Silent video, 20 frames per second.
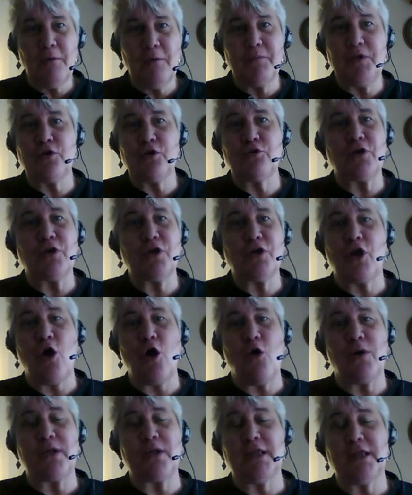you can
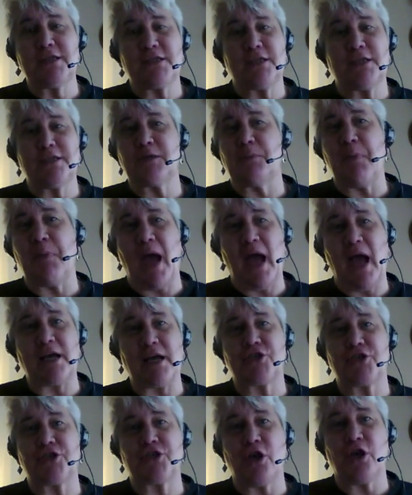go and listen to
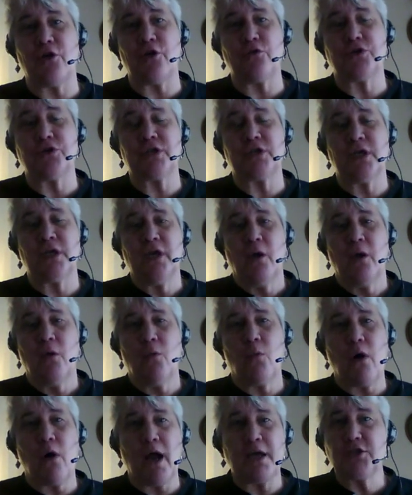past shows
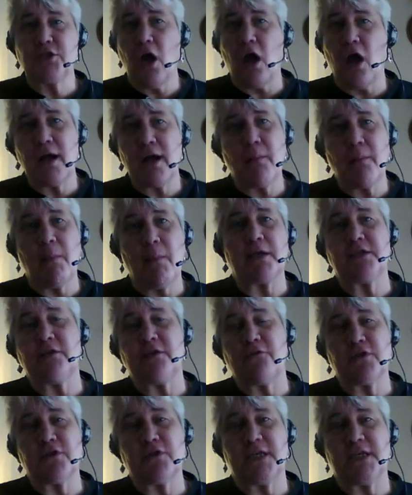where I talk about
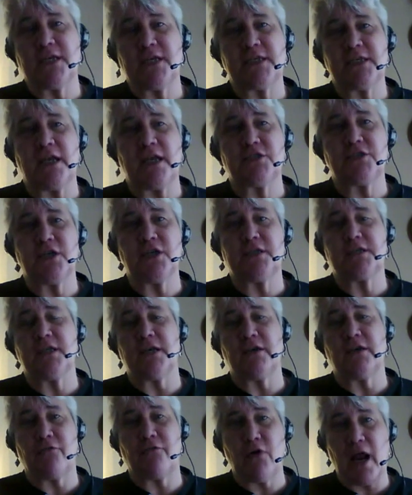different sensations
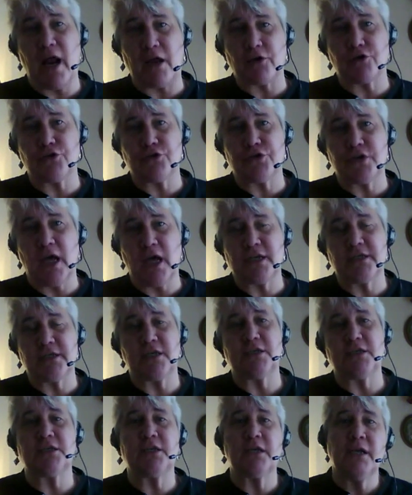and different
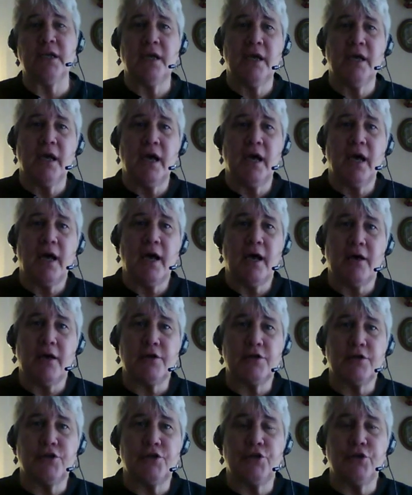exercises
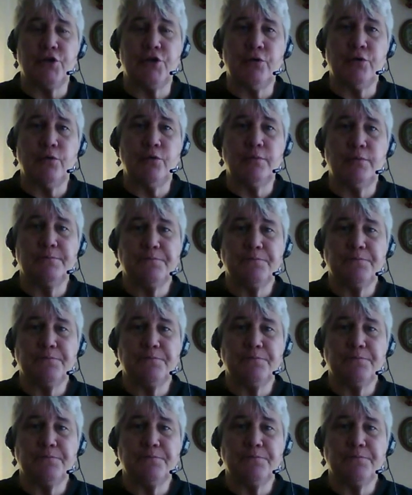to